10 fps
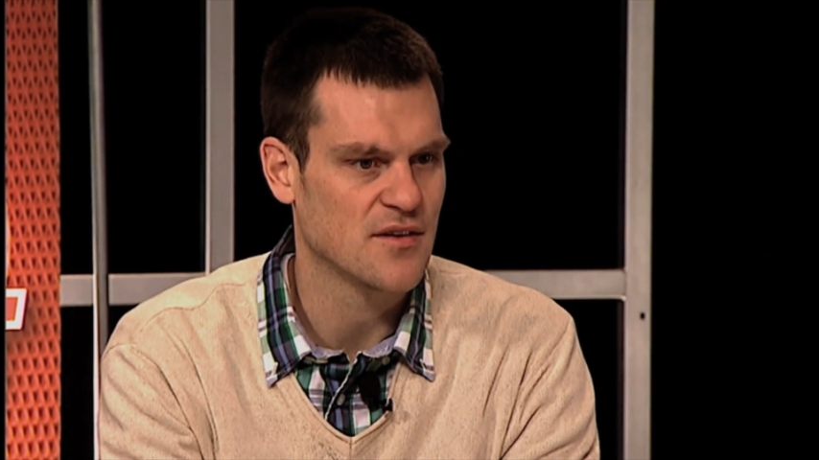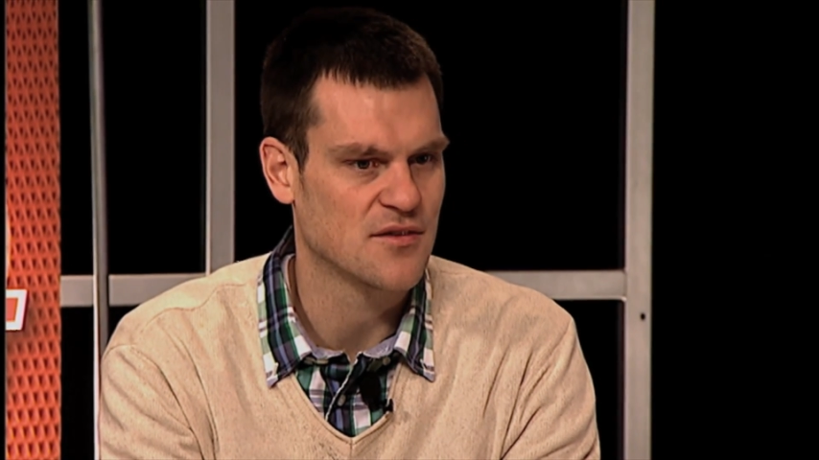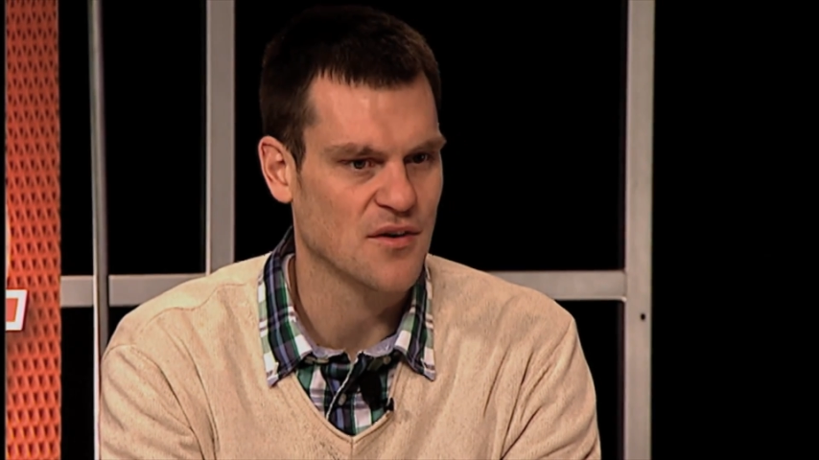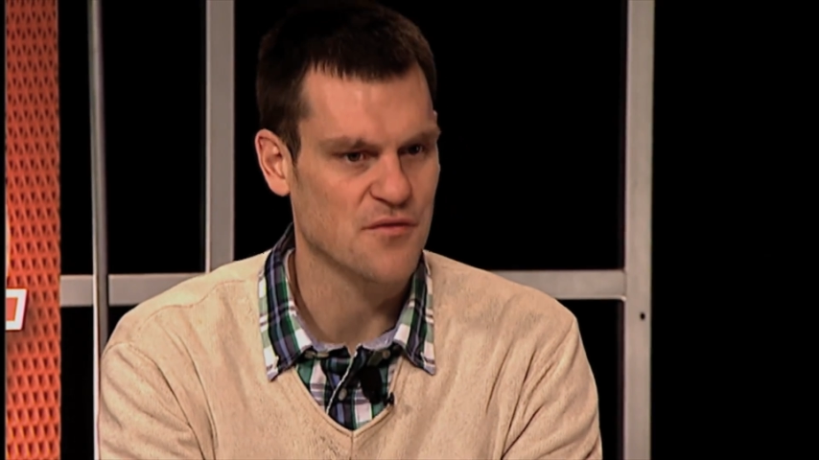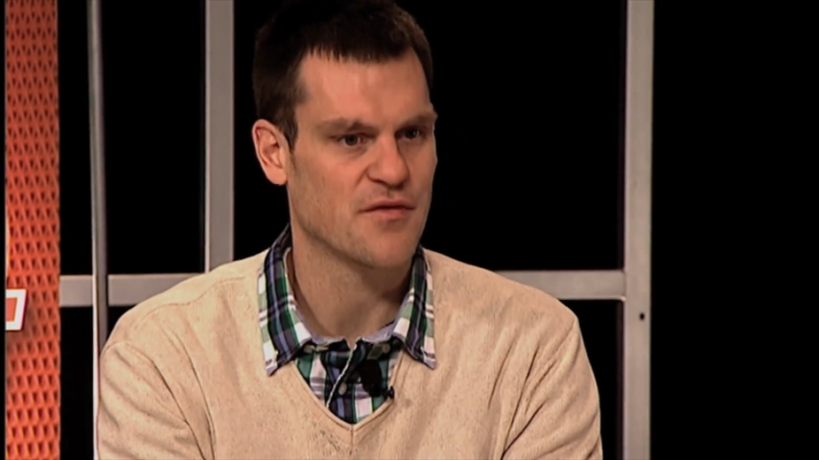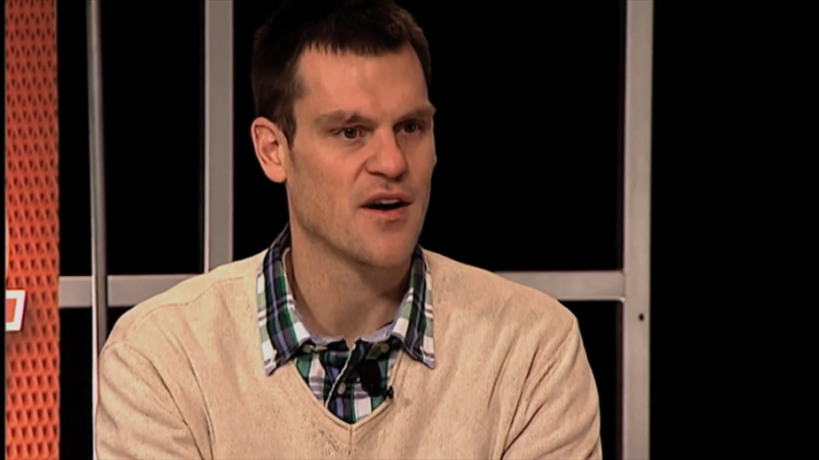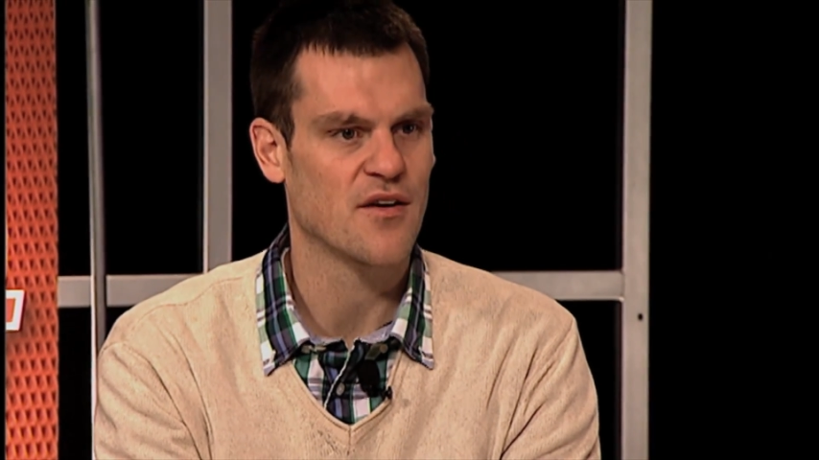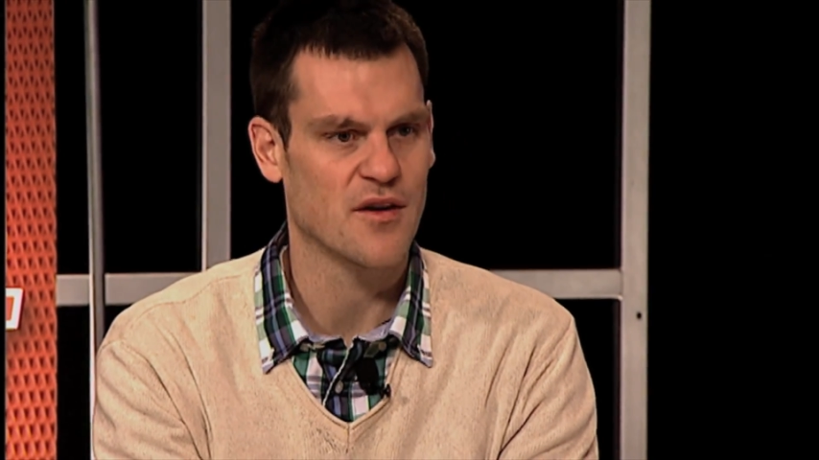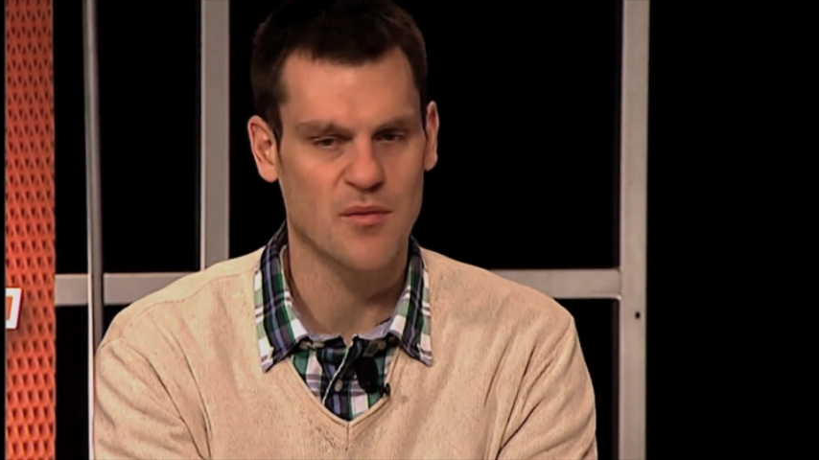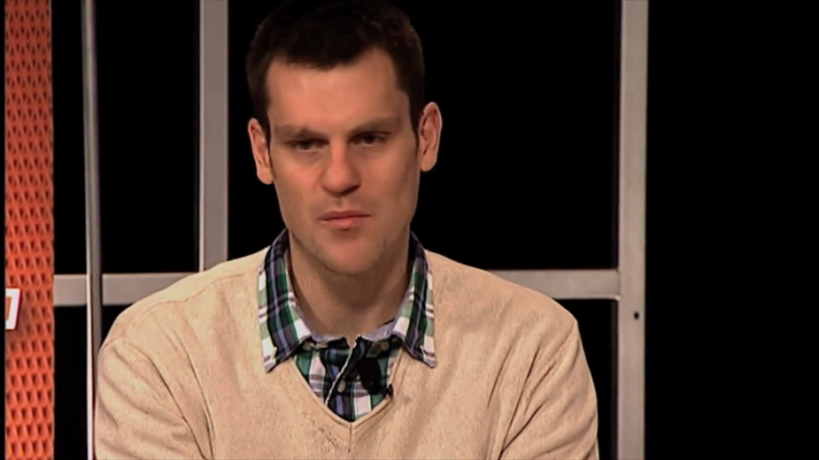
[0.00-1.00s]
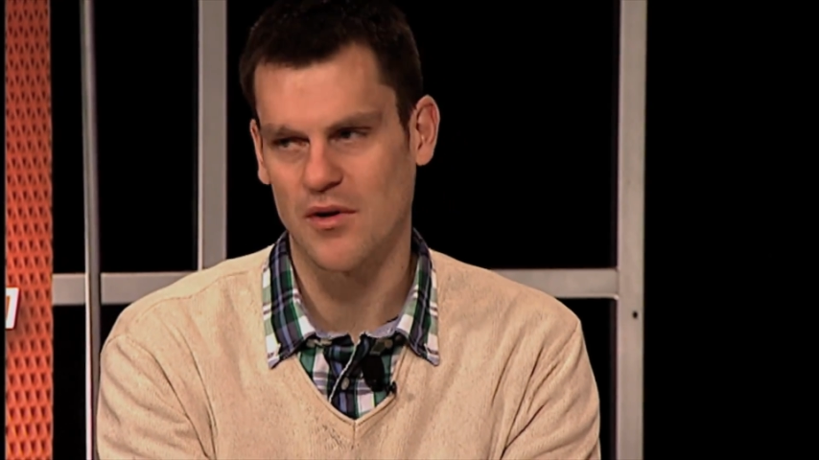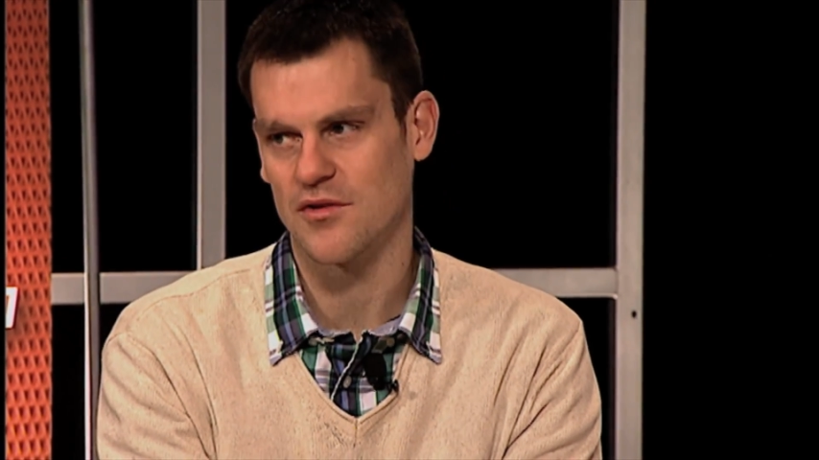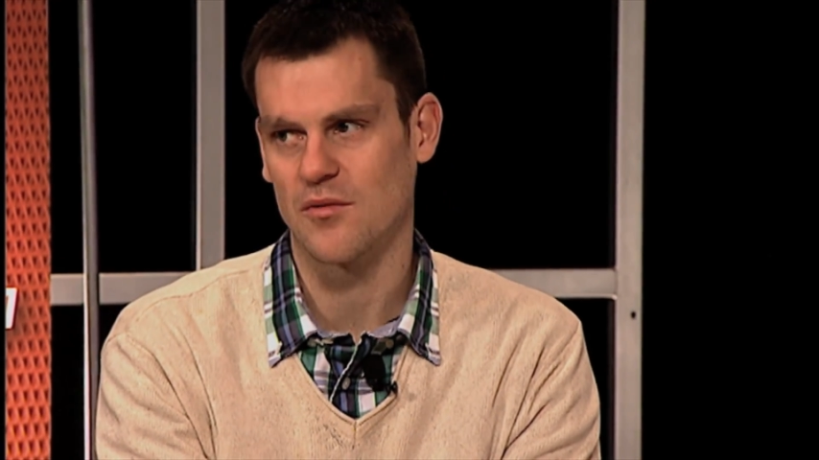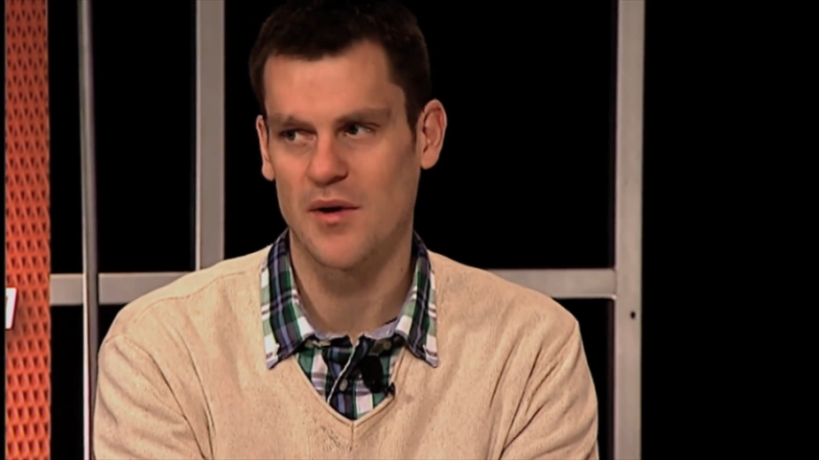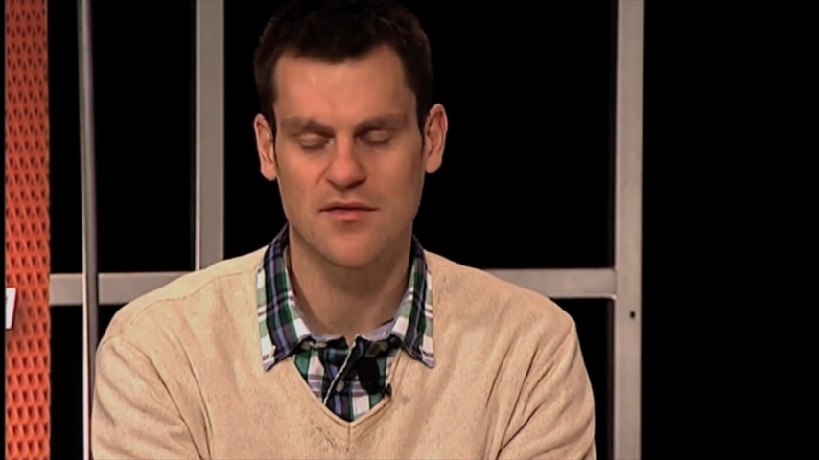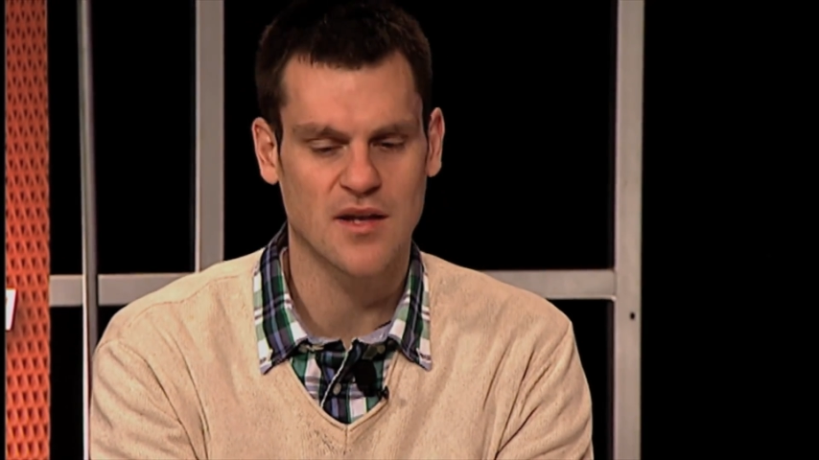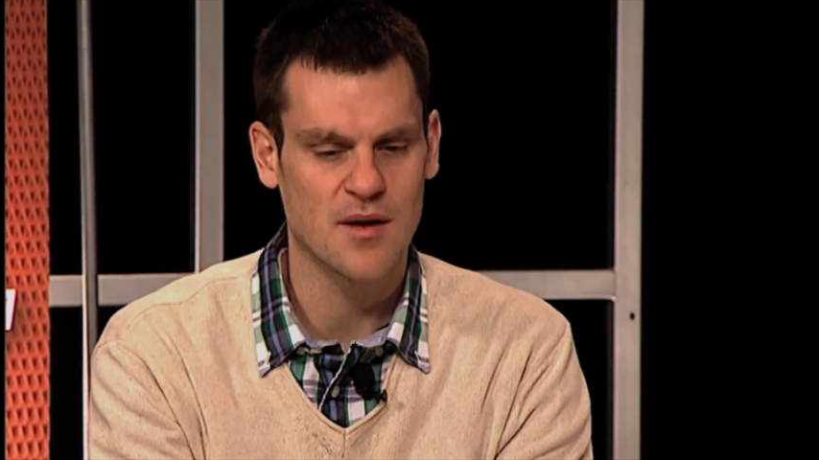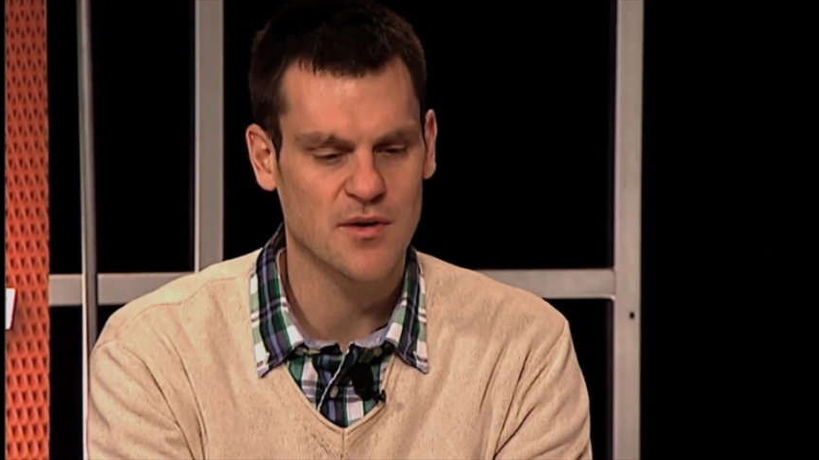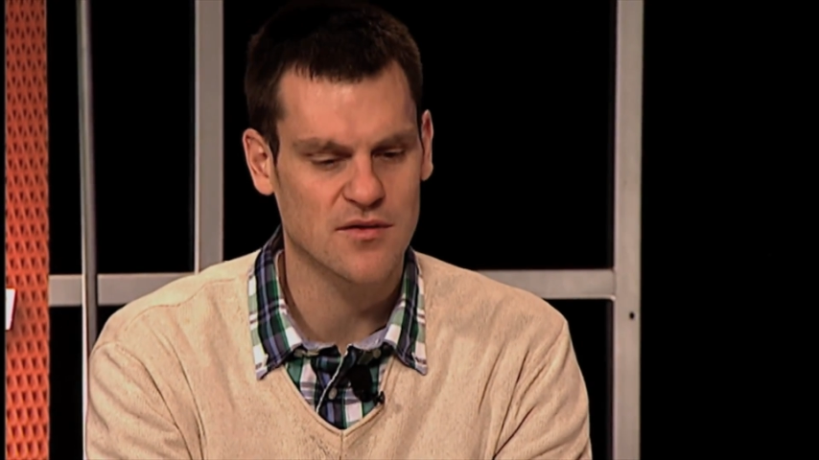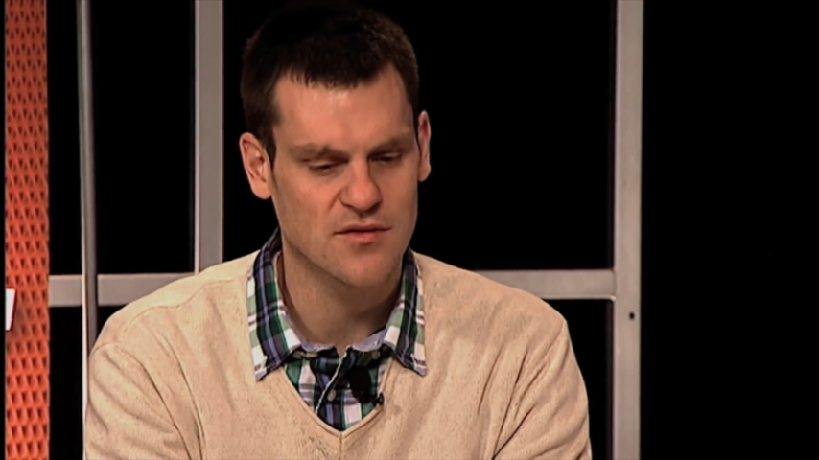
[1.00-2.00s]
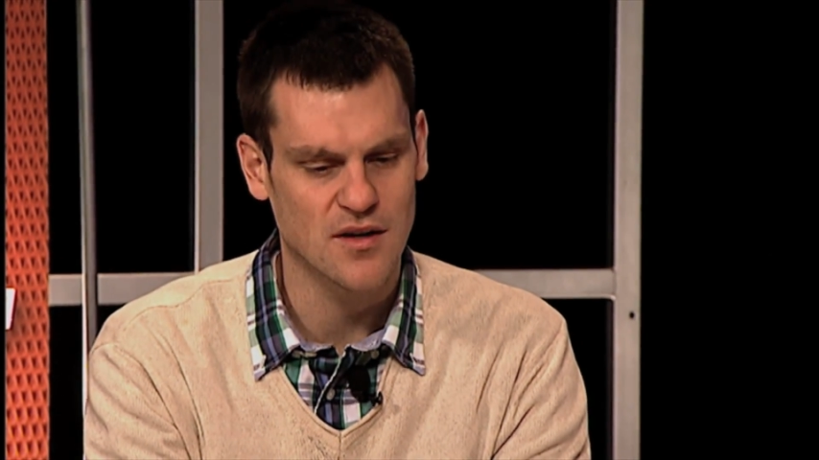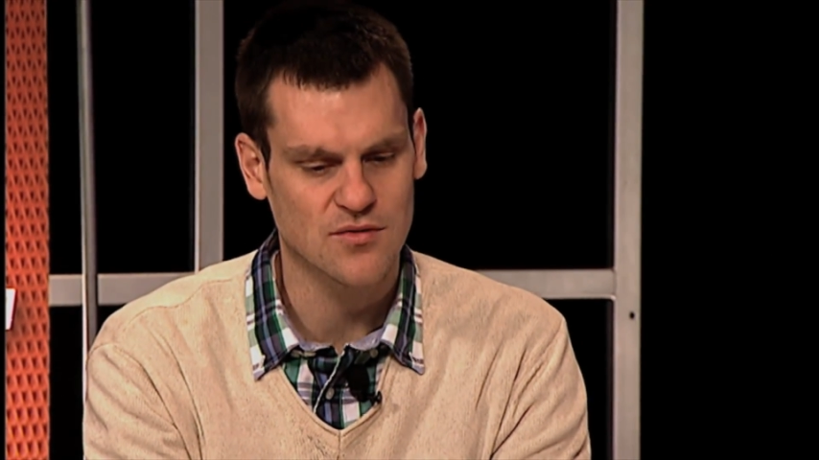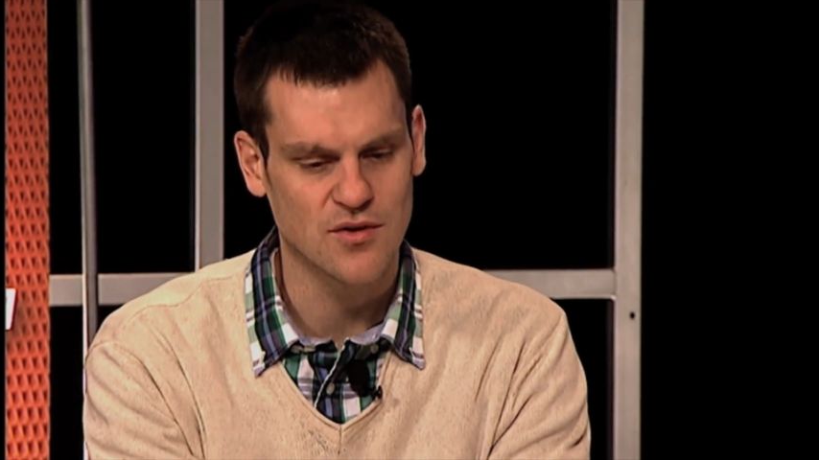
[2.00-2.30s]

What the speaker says: it's unfair that everybody plays their best game against us.